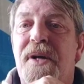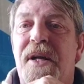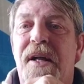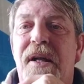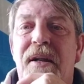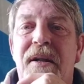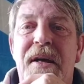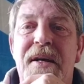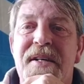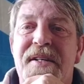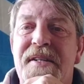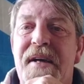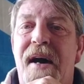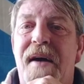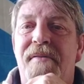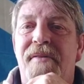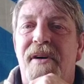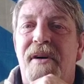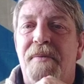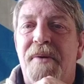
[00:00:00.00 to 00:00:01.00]
he had let
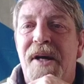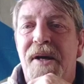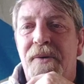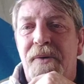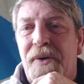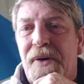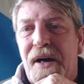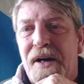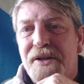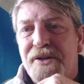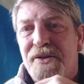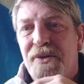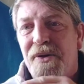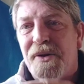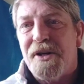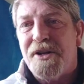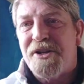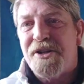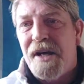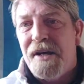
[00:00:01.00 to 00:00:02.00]
Savile away and all that sort
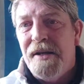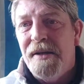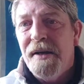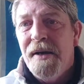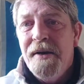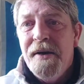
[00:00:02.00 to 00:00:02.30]
of shite.